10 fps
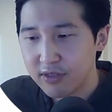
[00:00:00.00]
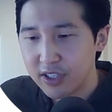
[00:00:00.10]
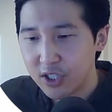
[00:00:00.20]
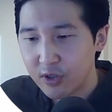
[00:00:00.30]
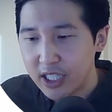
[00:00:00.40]

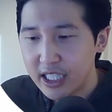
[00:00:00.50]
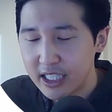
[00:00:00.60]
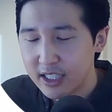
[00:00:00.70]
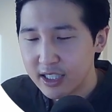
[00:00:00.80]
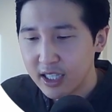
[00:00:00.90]

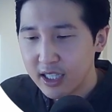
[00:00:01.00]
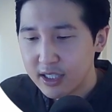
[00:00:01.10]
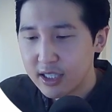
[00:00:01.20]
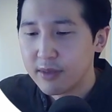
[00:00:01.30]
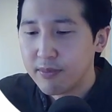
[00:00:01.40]
ingredients
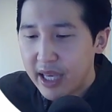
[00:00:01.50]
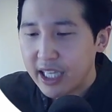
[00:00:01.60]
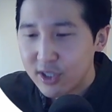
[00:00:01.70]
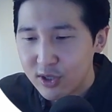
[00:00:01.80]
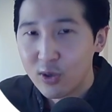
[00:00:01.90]
to make
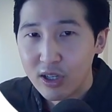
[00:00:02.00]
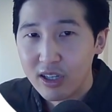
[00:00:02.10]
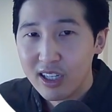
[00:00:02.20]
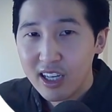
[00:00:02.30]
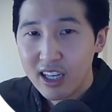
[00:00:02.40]
soda.
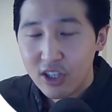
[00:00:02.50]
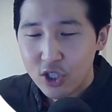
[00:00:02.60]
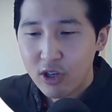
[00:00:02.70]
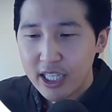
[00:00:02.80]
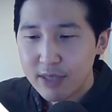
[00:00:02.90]
They're
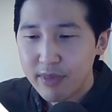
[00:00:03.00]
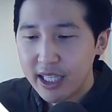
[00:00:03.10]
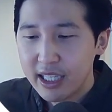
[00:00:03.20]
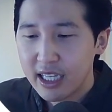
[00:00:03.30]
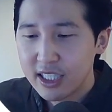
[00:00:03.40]
trying to make
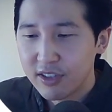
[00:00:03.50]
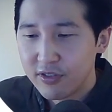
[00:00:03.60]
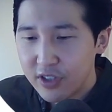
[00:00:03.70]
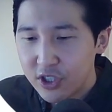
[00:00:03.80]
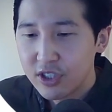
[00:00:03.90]
it as
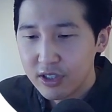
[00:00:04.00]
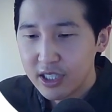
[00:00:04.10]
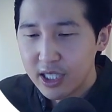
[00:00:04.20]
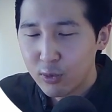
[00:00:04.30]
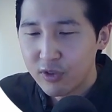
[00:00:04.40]

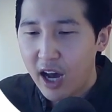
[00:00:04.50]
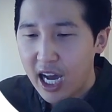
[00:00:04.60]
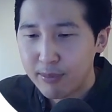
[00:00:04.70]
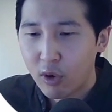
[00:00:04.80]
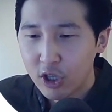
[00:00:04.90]
efficiently with high
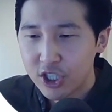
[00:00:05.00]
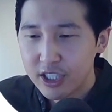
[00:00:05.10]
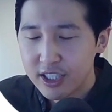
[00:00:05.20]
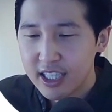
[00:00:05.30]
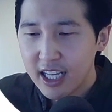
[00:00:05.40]

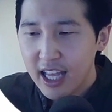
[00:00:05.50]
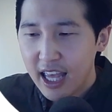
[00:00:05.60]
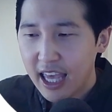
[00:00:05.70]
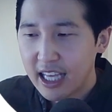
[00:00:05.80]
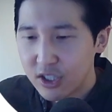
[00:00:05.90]
margins
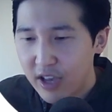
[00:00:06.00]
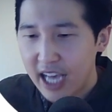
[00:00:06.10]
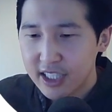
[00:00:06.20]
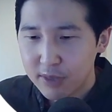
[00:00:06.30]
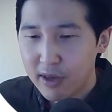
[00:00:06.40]
and as
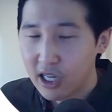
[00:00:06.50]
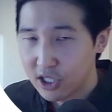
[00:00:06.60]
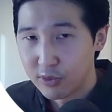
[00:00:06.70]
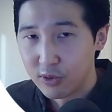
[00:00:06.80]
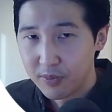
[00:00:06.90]
fast as
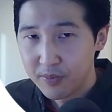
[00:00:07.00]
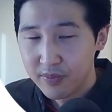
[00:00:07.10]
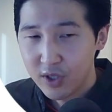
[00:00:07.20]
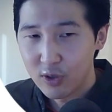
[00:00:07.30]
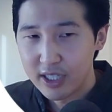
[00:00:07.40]
possible.
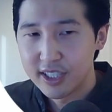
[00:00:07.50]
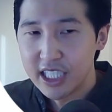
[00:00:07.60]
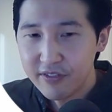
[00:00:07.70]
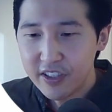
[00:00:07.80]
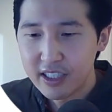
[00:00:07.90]
Whereas
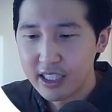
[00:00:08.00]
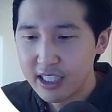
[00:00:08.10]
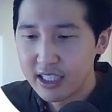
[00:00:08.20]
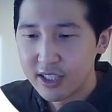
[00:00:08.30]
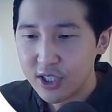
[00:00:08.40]
Zevia
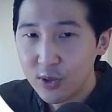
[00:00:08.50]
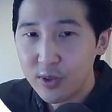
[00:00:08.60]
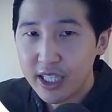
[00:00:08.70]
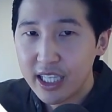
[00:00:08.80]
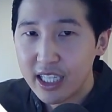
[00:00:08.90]
is
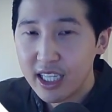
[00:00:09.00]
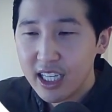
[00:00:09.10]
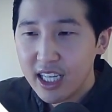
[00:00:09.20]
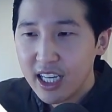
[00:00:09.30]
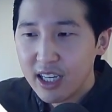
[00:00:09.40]
doing it
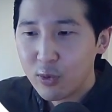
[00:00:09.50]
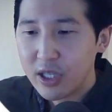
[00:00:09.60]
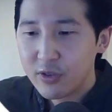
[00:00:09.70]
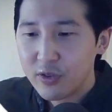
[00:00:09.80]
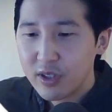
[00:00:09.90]

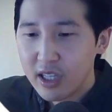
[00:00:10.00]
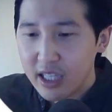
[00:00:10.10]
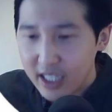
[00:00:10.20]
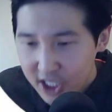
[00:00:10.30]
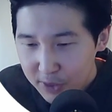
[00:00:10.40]
with an
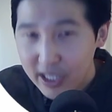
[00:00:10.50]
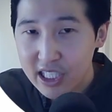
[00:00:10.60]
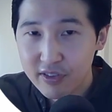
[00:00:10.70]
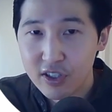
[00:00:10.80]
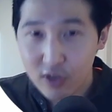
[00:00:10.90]

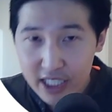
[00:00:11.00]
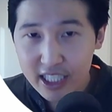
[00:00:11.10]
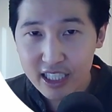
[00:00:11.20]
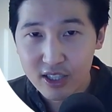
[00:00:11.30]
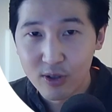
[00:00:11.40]
expensive
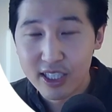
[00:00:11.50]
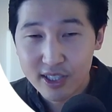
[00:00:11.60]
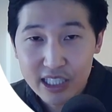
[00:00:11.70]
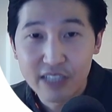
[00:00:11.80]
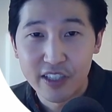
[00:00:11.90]
ingredient known as
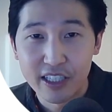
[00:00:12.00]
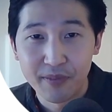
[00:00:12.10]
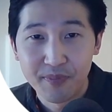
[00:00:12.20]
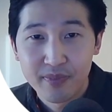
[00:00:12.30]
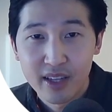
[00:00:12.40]
stevia.
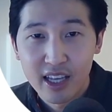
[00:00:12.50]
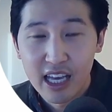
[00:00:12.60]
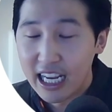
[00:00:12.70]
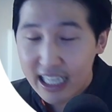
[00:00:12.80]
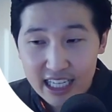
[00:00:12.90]

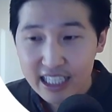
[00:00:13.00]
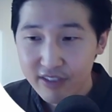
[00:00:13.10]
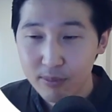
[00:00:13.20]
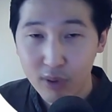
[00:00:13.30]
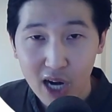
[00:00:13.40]
And I got to give
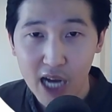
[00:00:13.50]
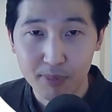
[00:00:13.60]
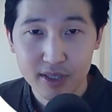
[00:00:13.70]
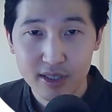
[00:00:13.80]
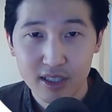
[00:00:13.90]
them
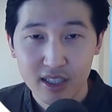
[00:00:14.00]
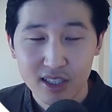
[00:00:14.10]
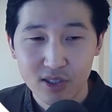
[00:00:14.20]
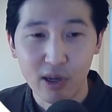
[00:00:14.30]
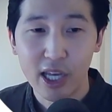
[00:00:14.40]
props.
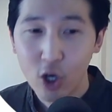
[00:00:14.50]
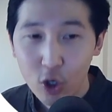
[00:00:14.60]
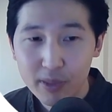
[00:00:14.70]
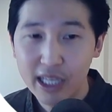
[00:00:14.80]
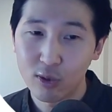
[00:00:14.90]
So I
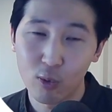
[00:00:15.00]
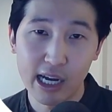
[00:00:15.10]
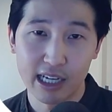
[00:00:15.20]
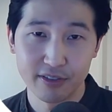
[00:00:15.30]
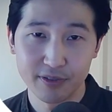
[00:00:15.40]
hope they
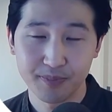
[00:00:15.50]
thrive.